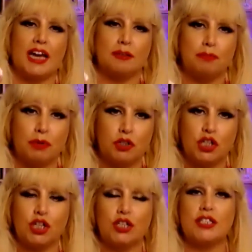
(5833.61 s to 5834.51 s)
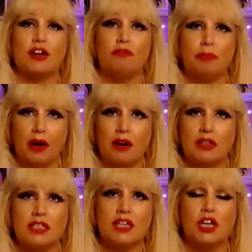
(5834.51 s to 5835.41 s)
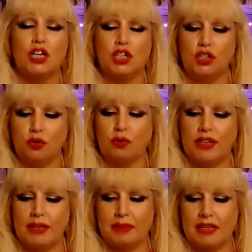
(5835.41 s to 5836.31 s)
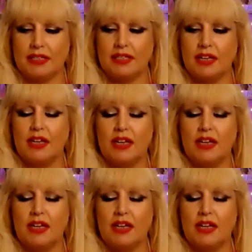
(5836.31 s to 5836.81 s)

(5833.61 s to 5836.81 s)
and pushing yourself past your limits.